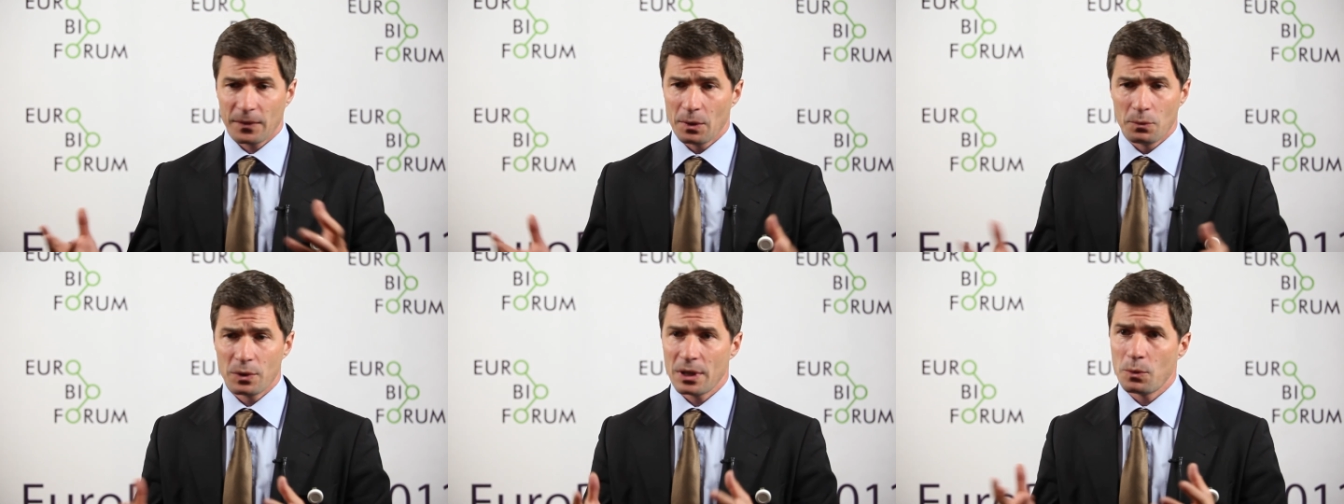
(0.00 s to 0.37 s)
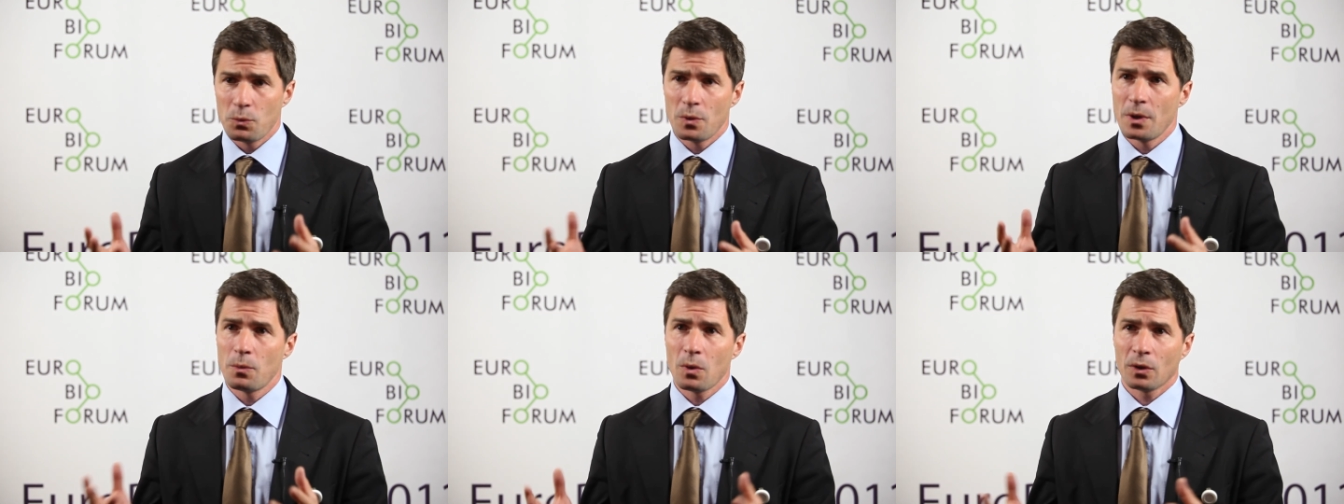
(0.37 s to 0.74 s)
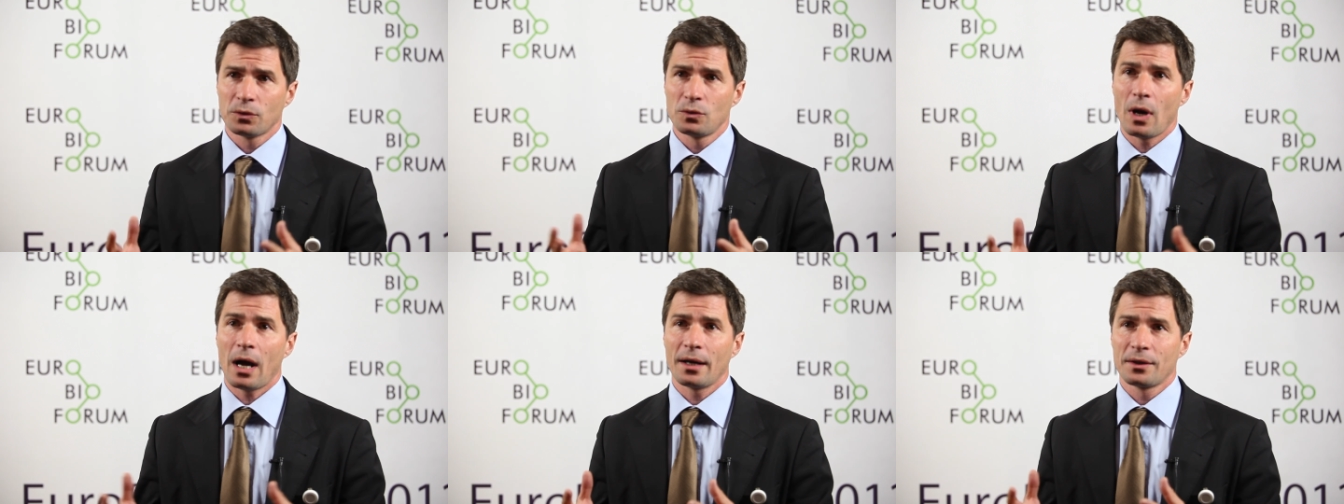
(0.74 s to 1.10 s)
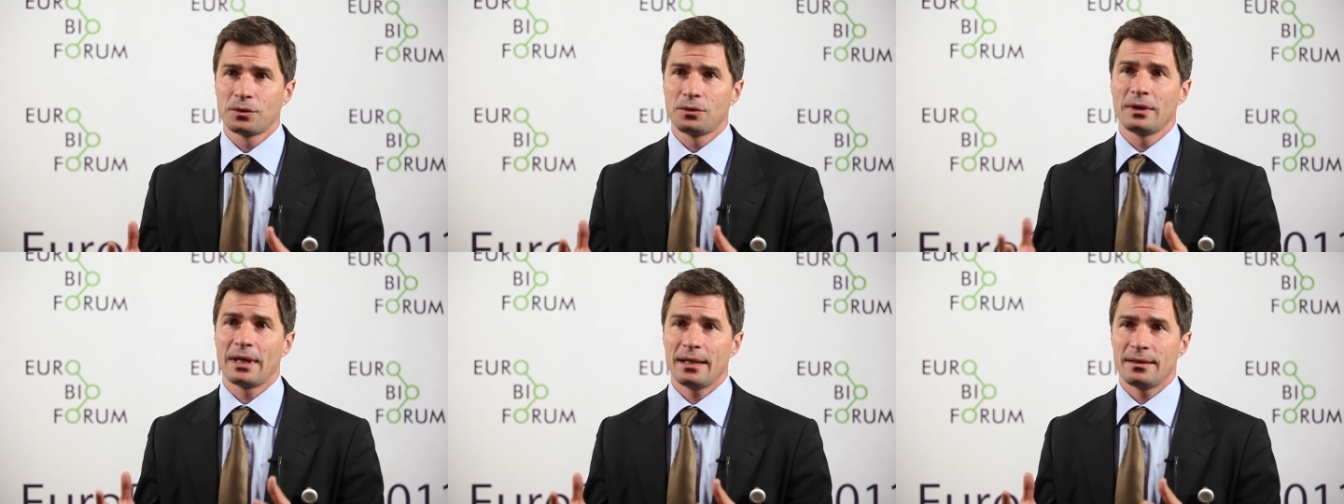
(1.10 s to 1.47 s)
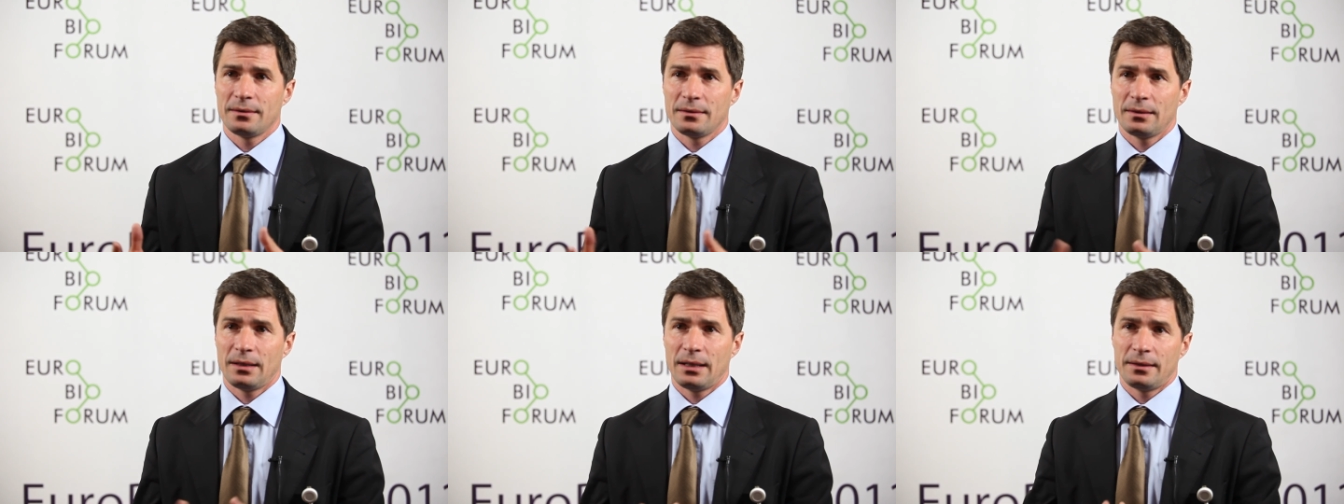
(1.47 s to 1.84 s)
we want to act
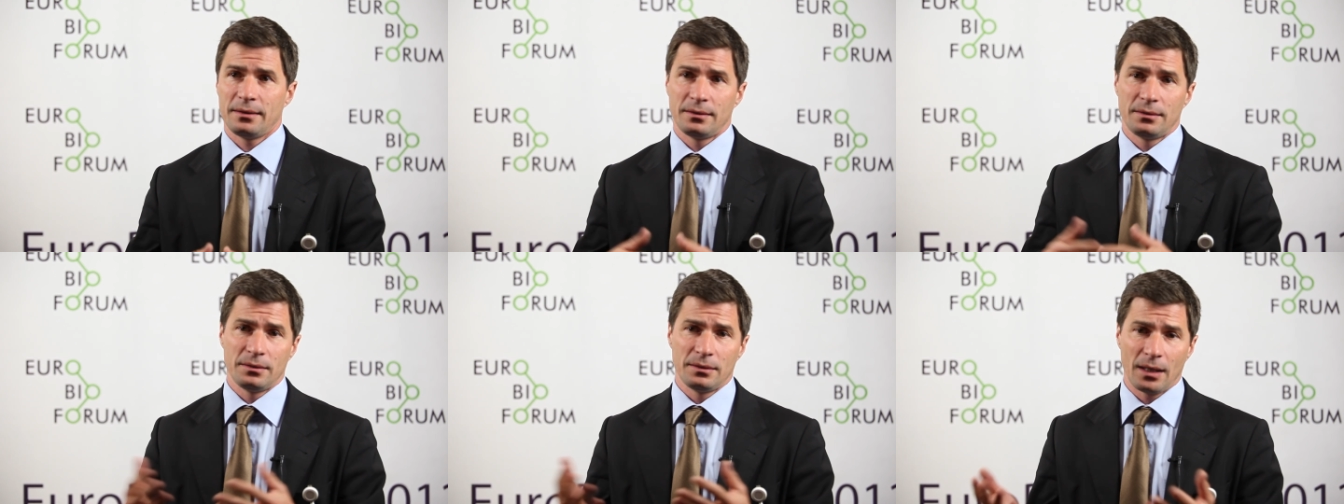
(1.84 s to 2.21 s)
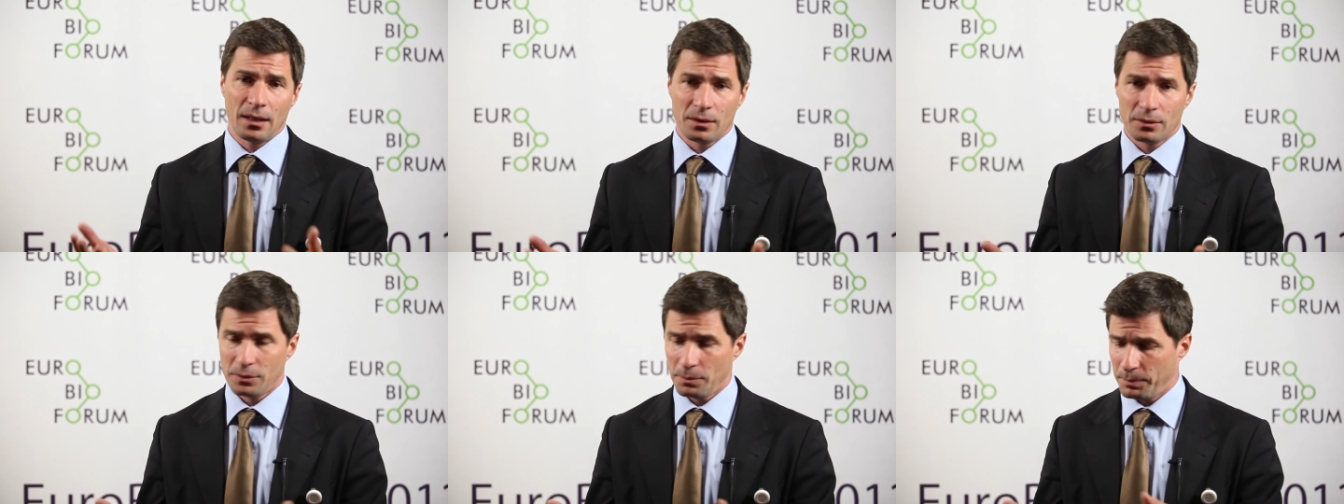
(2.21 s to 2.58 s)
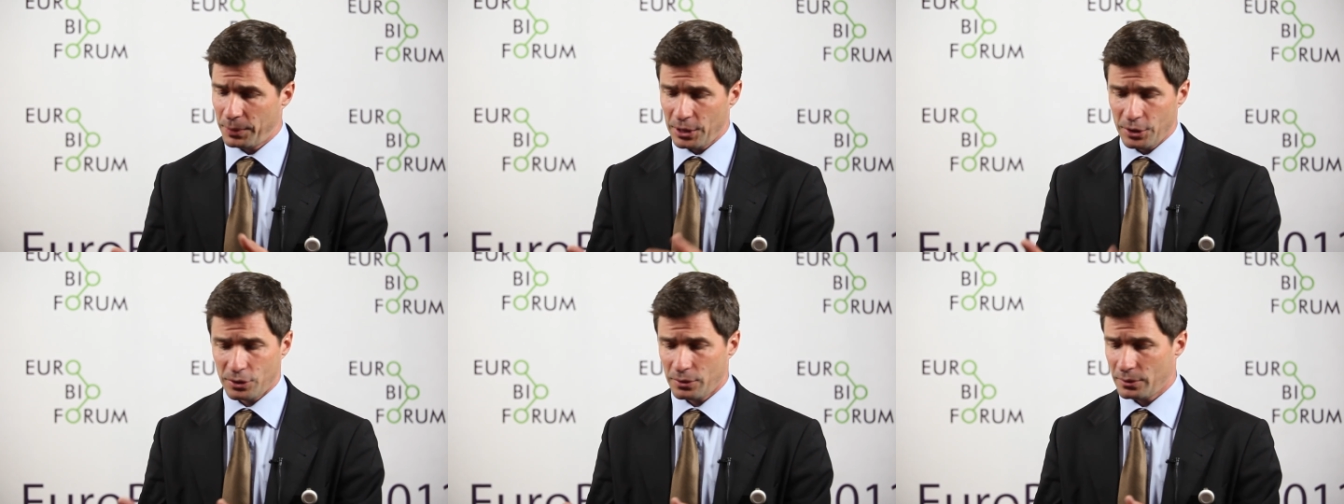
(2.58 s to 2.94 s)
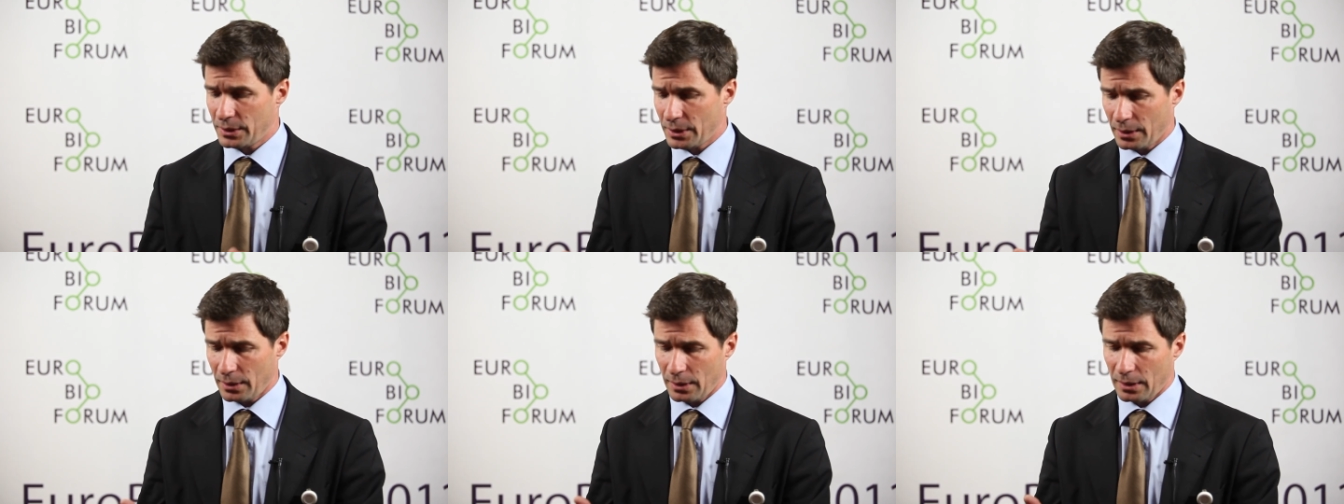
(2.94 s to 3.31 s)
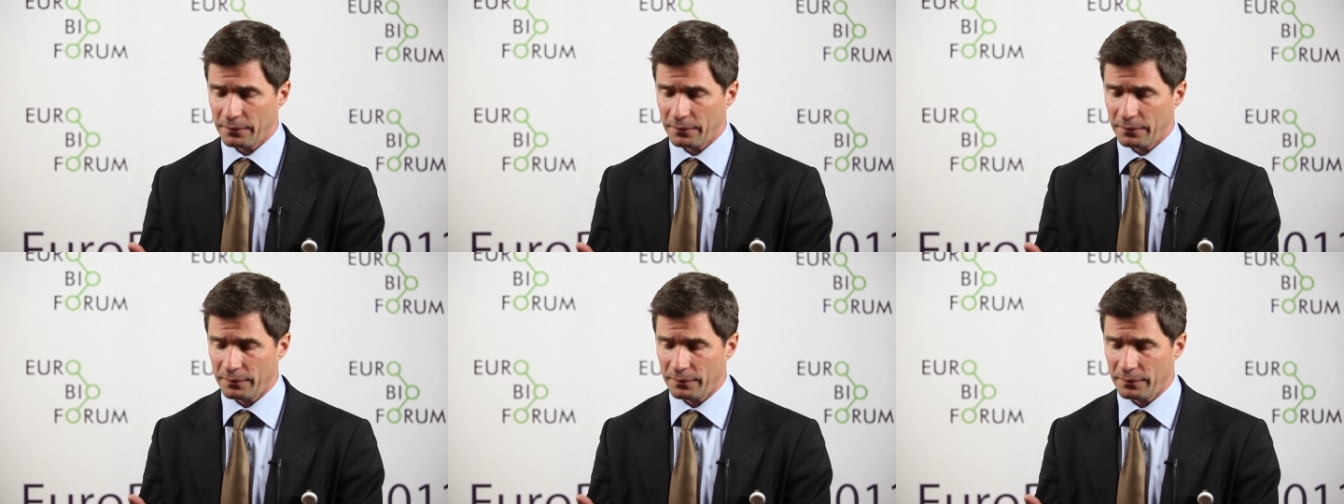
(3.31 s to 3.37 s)
together, and now the patients are